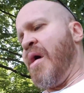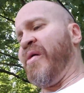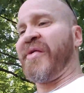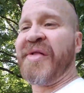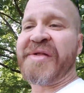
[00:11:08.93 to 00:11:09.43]

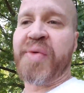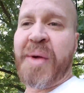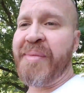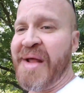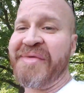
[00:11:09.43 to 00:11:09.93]
So that's
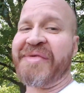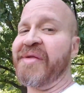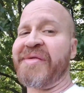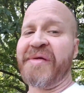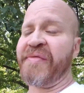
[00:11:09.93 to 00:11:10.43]
one
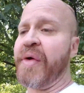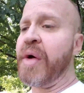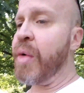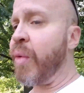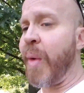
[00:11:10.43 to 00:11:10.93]
instance of
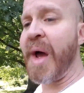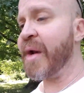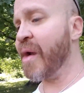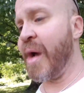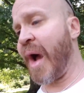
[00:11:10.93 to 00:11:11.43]
what
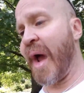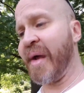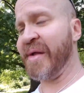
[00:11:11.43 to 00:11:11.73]
I